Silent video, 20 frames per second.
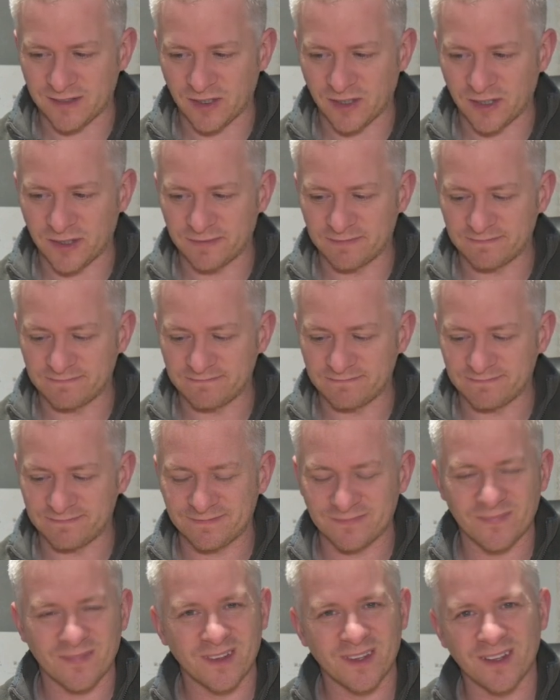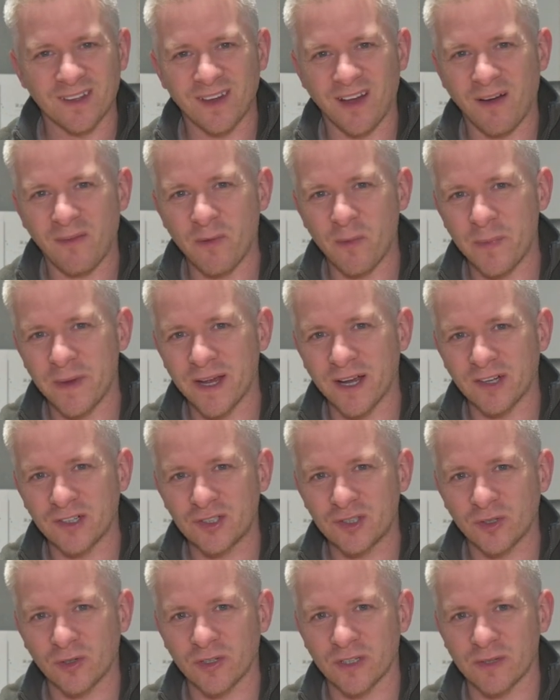I'm a bit
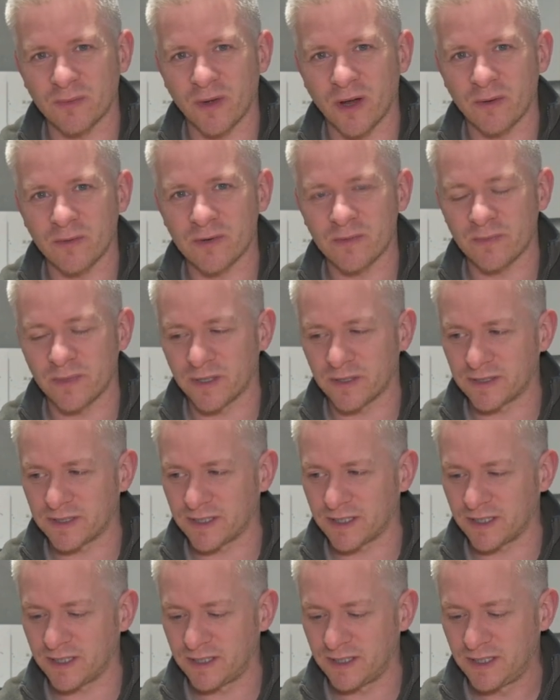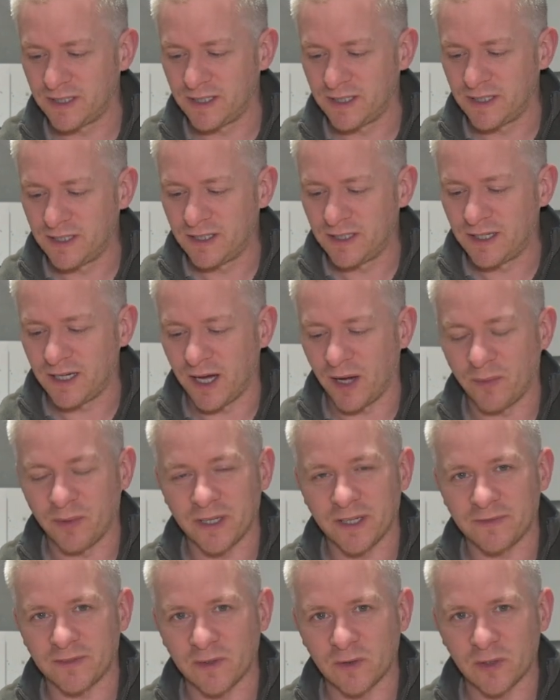unsure at the moment, but I
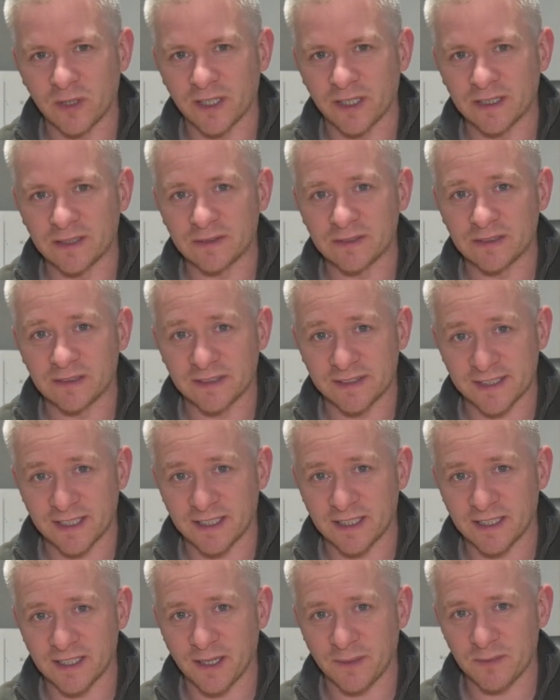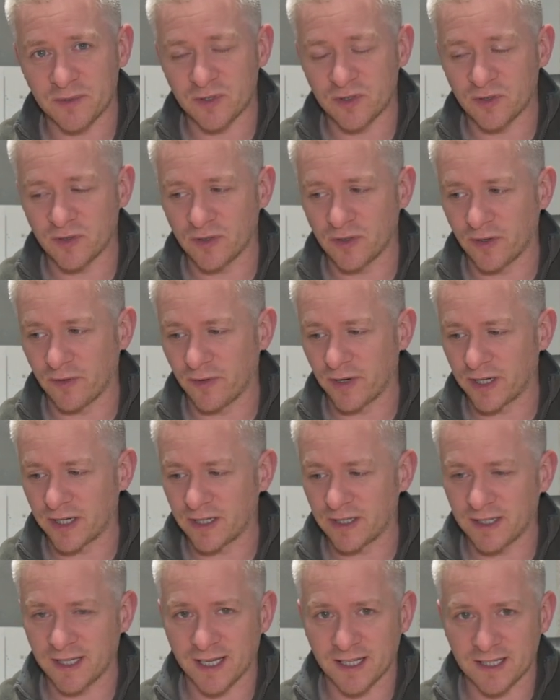will have to look at setting it up soon, I reckon,